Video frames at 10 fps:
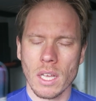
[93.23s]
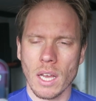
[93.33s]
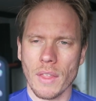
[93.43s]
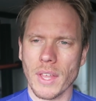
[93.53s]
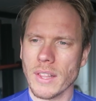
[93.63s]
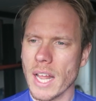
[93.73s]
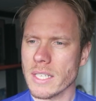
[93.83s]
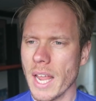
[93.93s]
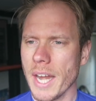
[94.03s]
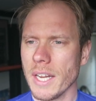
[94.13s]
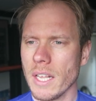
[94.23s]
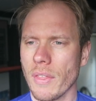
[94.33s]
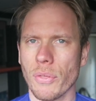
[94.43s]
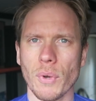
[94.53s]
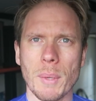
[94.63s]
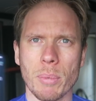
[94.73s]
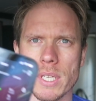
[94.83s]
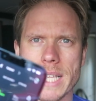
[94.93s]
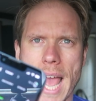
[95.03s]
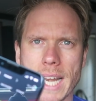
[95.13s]
I think that's
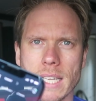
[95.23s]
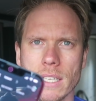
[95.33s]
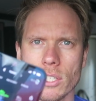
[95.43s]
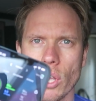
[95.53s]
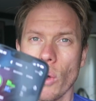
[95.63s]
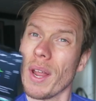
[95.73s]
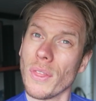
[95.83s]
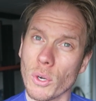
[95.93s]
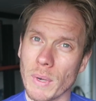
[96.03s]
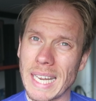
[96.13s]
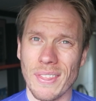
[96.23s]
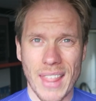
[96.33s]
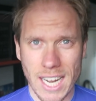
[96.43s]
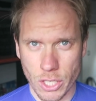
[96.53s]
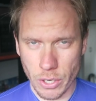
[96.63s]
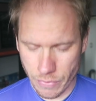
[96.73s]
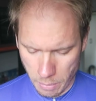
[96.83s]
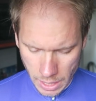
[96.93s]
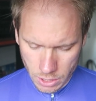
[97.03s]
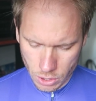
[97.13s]
83%. So in the green, that's good for
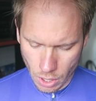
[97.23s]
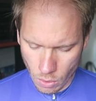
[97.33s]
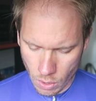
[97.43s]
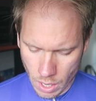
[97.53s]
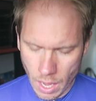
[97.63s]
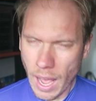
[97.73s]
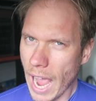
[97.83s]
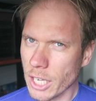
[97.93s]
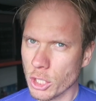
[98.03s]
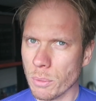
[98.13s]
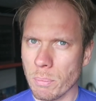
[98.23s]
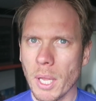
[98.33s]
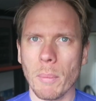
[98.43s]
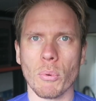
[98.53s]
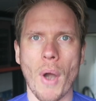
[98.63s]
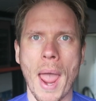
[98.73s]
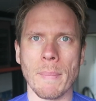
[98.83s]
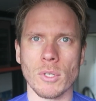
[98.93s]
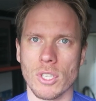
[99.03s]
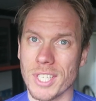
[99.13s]
me. So I should be
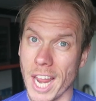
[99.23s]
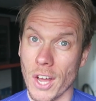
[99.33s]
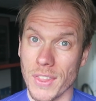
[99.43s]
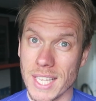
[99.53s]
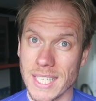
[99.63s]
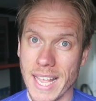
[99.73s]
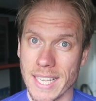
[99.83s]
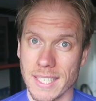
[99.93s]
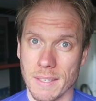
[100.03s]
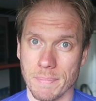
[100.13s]
primed to take on this test.